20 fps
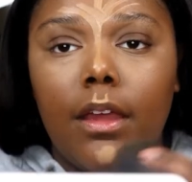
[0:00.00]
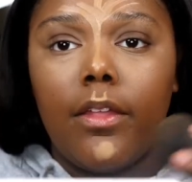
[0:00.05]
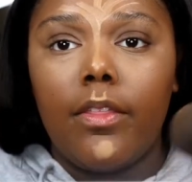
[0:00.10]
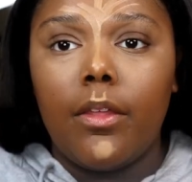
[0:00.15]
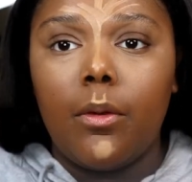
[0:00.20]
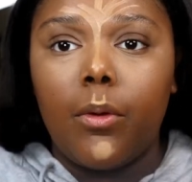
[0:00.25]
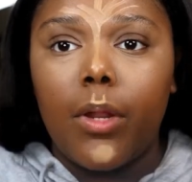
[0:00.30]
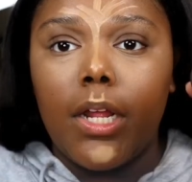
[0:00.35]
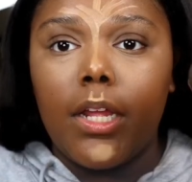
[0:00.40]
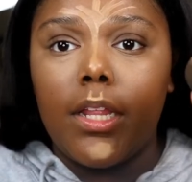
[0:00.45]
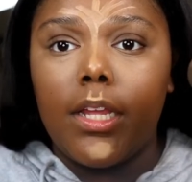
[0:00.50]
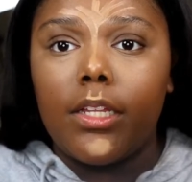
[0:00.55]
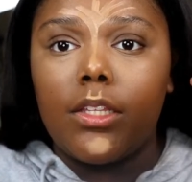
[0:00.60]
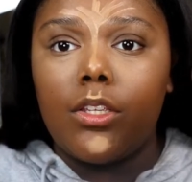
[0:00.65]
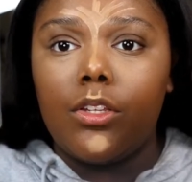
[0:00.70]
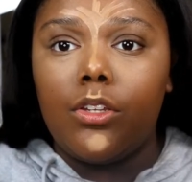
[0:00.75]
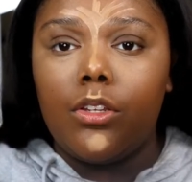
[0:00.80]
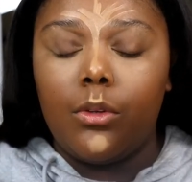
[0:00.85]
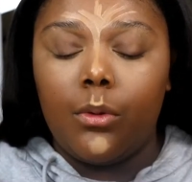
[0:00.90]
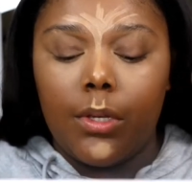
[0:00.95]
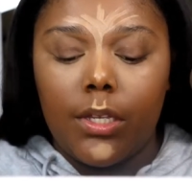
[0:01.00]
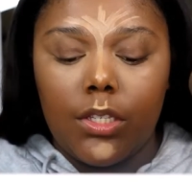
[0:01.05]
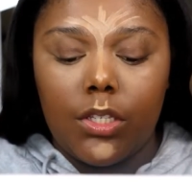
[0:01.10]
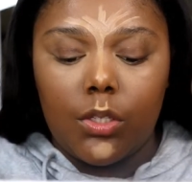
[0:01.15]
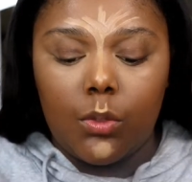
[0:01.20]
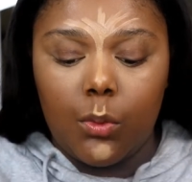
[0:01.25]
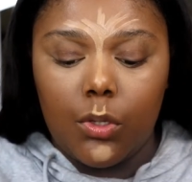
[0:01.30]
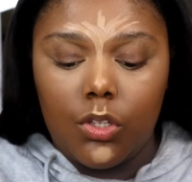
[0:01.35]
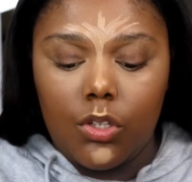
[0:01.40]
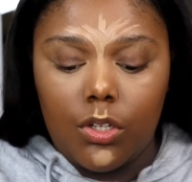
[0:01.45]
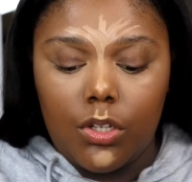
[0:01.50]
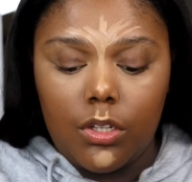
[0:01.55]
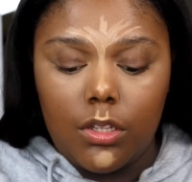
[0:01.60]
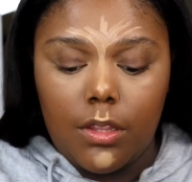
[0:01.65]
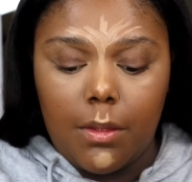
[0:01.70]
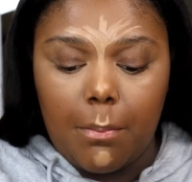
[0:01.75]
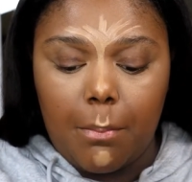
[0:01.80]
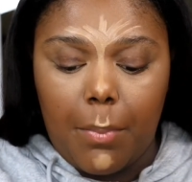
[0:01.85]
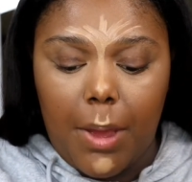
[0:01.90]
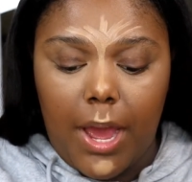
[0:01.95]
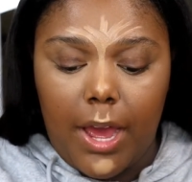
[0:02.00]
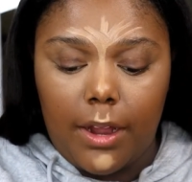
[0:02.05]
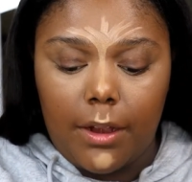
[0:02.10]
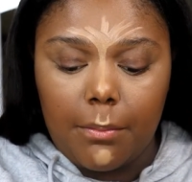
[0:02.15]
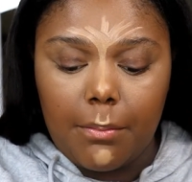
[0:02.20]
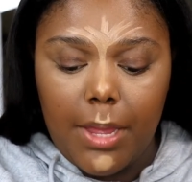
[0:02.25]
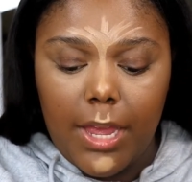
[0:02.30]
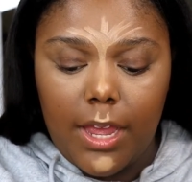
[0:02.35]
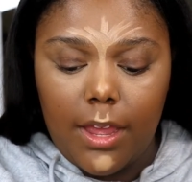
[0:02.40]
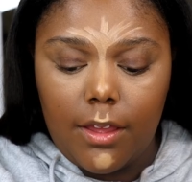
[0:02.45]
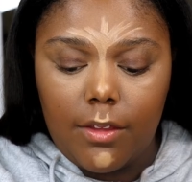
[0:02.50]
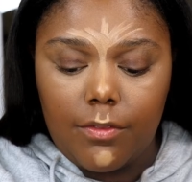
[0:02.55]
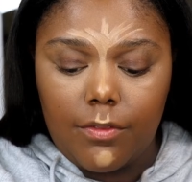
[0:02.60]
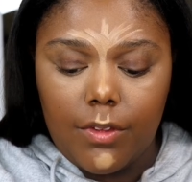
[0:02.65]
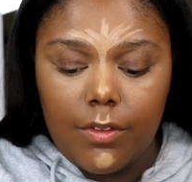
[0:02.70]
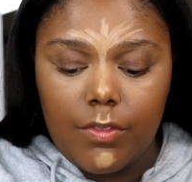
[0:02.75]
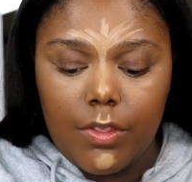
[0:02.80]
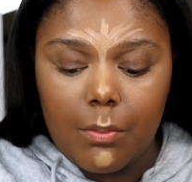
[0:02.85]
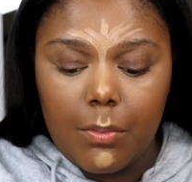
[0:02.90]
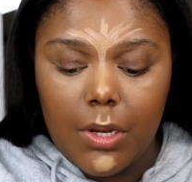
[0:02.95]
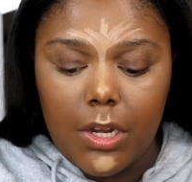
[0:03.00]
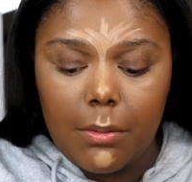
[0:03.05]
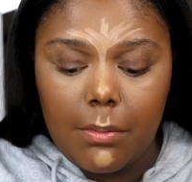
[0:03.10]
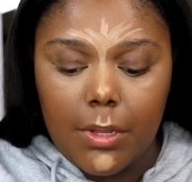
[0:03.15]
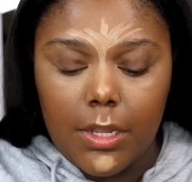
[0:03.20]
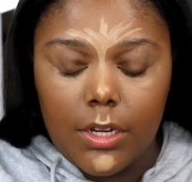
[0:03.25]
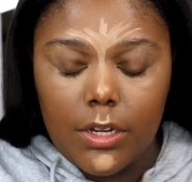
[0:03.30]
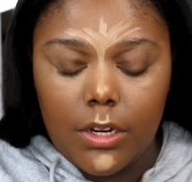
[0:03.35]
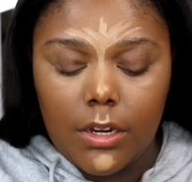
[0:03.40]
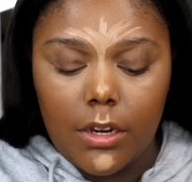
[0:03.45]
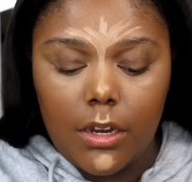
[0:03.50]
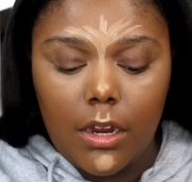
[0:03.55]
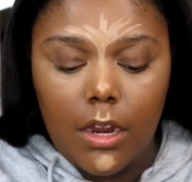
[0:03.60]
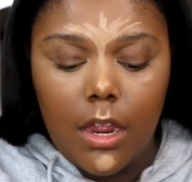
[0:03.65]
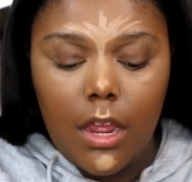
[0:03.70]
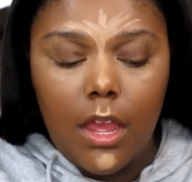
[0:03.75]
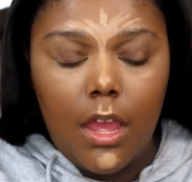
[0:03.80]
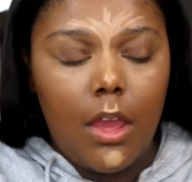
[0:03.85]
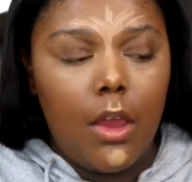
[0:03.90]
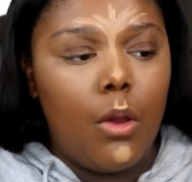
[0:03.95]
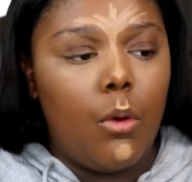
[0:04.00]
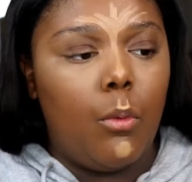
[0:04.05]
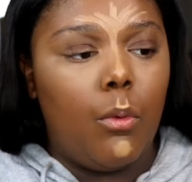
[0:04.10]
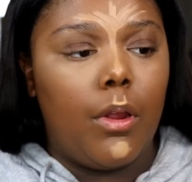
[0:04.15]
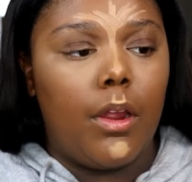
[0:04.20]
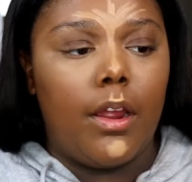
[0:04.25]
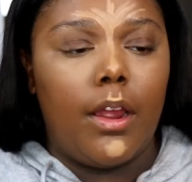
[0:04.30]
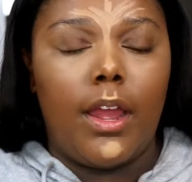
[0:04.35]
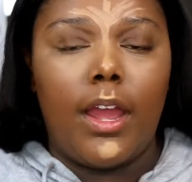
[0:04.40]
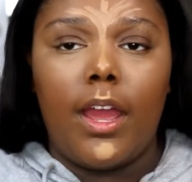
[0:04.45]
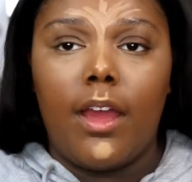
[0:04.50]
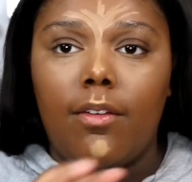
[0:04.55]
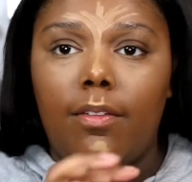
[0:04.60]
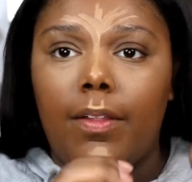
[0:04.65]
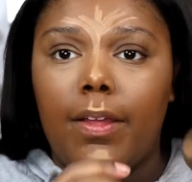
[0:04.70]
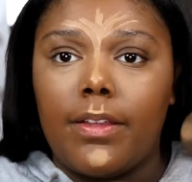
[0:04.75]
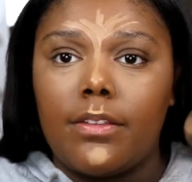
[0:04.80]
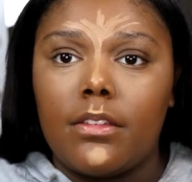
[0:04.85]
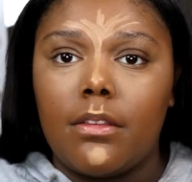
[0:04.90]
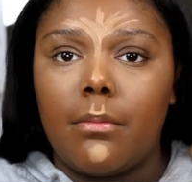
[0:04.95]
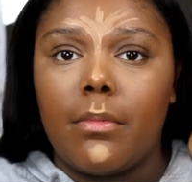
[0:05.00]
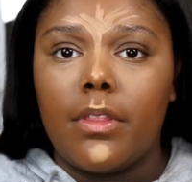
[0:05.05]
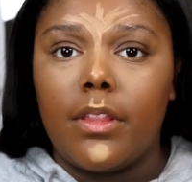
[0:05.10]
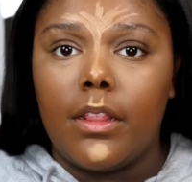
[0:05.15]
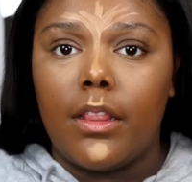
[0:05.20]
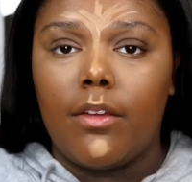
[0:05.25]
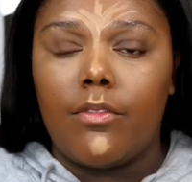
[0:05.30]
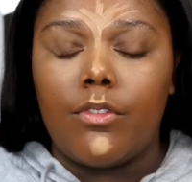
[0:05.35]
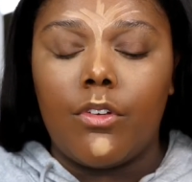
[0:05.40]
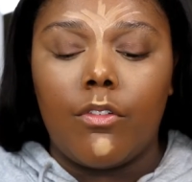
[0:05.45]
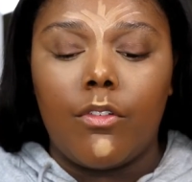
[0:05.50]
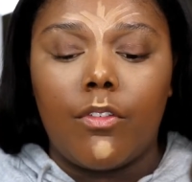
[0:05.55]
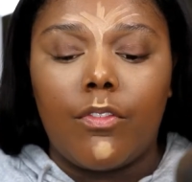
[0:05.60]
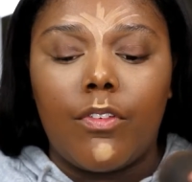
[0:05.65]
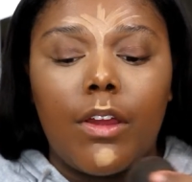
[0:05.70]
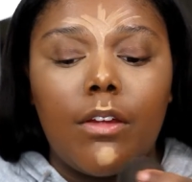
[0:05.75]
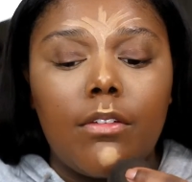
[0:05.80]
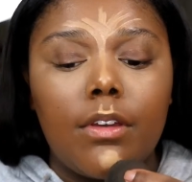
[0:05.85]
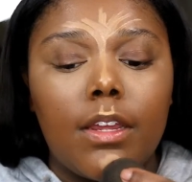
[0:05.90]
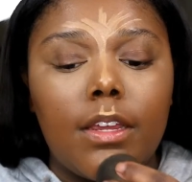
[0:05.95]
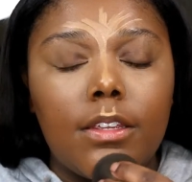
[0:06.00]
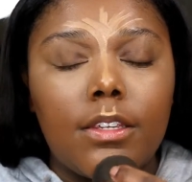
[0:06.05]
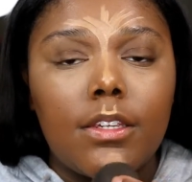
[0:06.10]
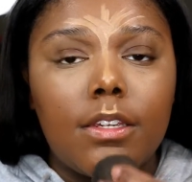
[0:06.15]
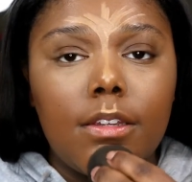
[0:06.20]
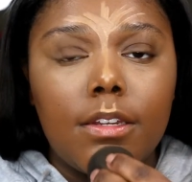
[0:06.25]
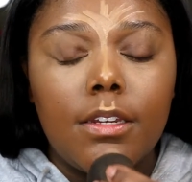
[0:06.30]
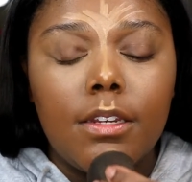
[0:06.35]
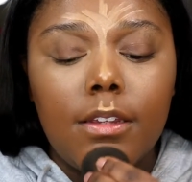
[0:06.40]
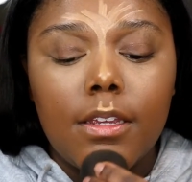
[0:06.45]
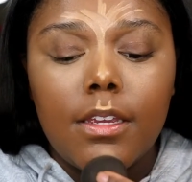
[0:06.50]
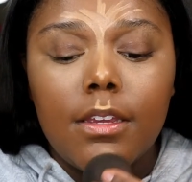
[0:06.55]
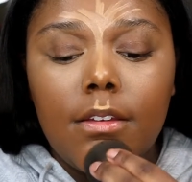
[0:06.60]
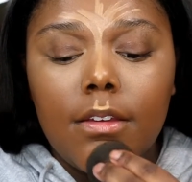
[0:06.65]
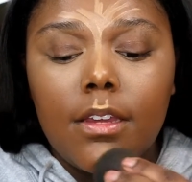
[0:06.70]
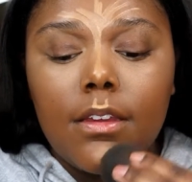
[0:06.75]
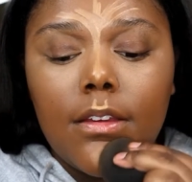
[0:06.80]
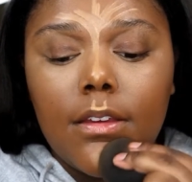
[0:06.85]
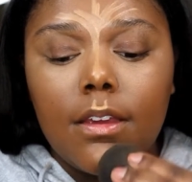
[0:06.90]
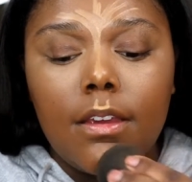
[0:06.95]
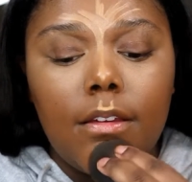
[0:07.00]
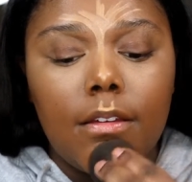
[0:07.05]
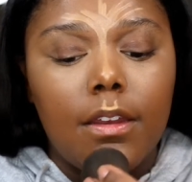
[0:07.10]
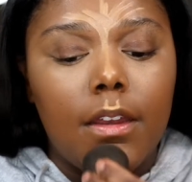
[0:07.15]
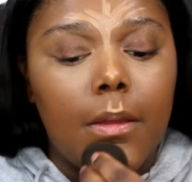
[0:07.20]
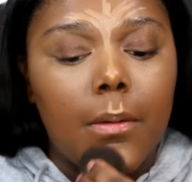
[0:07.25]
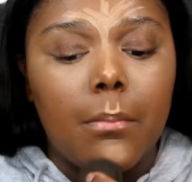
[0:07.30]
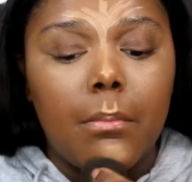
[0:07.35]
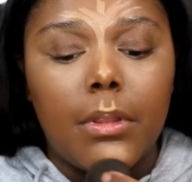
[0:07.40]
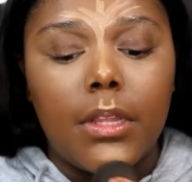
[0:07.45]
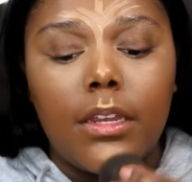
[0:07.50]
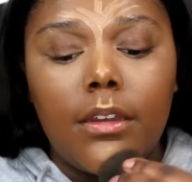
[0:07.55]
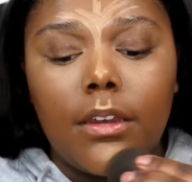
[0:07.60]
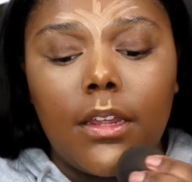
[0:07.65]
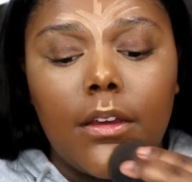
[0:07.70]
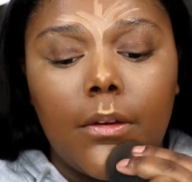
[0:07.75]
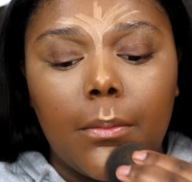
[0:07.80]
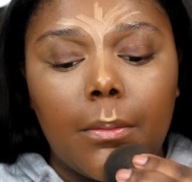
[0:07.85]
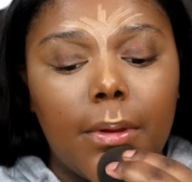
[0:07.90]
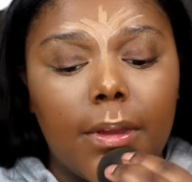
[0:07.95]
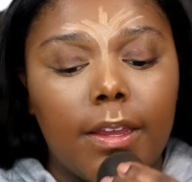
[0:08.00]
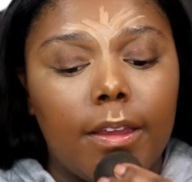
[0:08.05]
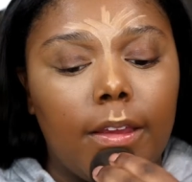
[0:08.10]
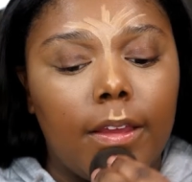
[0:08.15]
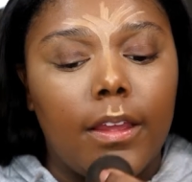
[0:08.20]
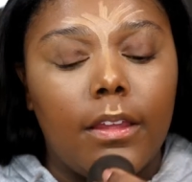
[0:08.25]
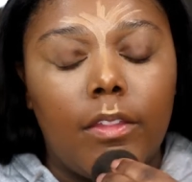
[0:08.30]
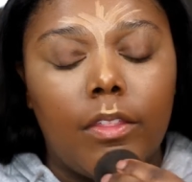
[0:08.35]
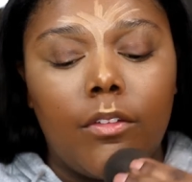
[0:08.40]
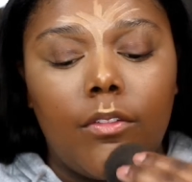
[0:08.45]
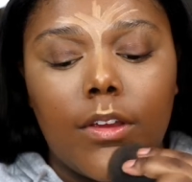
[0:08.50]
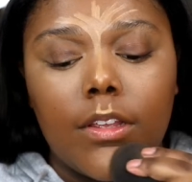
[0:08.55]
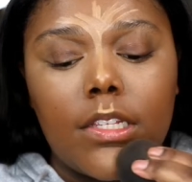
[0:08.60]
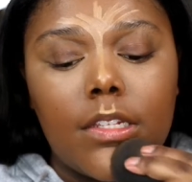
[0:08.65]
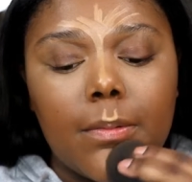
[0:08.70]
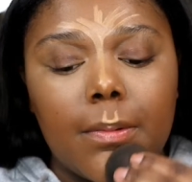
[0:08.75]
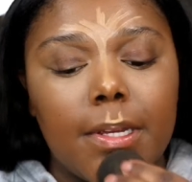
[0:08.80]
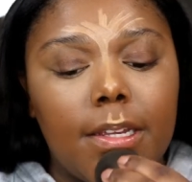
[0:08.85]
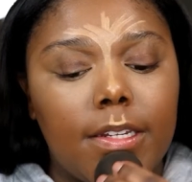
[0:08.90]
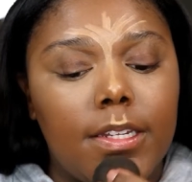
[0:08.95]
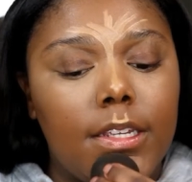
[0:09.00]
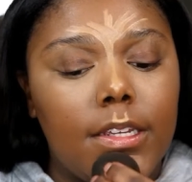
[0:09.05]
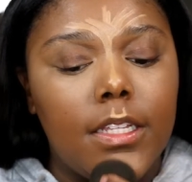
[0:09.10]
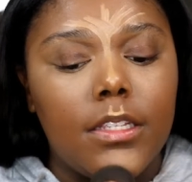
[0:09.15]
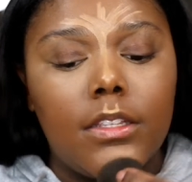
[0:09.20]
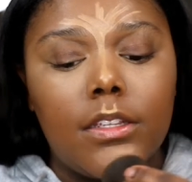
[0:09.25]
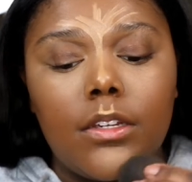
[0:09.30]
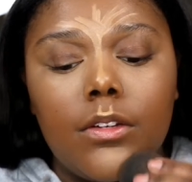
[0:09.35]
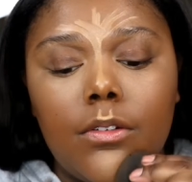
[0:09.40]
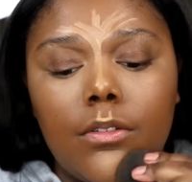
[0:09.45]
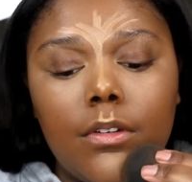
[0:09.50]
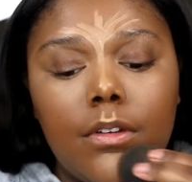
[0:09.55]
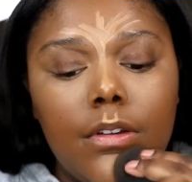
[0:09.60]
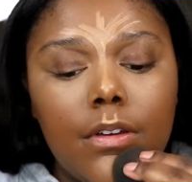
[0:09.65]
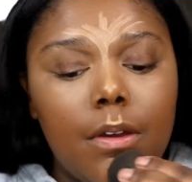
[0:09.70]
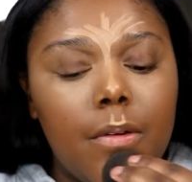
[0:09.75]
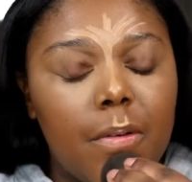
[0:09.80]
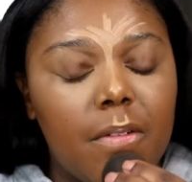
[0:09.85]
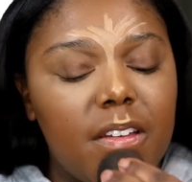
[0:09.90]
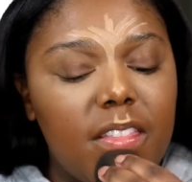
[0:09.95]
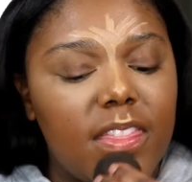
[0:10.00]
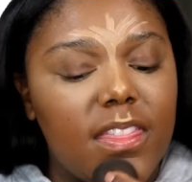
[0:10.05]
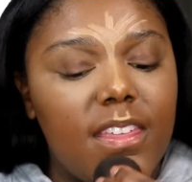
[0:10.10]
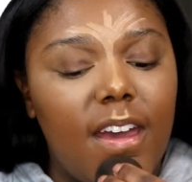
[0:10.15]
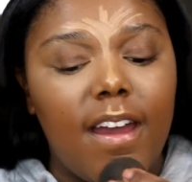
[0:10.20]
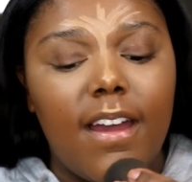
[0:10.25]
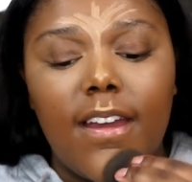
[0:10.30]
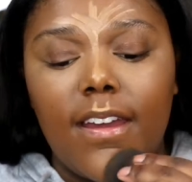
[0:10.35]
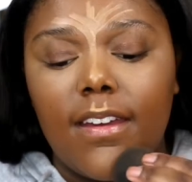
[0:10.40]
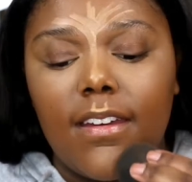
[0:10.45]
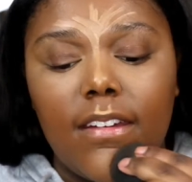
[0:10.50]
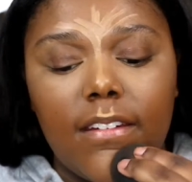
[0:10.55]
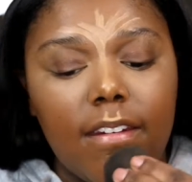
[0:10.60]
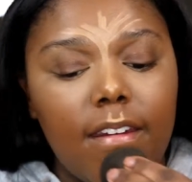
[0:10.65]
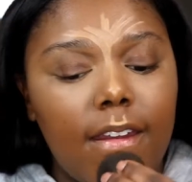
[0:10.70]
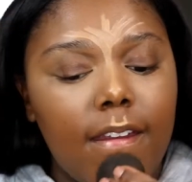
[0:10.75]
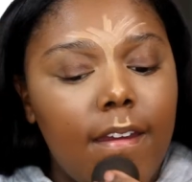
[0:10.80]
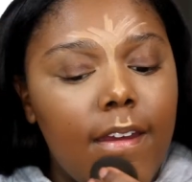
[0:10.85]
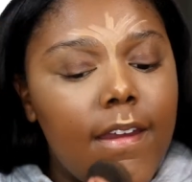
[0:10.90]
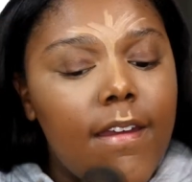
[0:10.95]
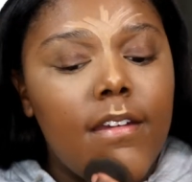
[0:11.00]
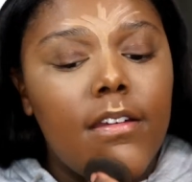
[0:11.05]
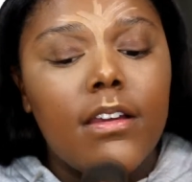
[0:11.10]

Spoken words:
And then what I like to do is switch to the bottom half of the beauty blender where I have like some of the leftover foundation and blend out the rest of my T-zone with that end.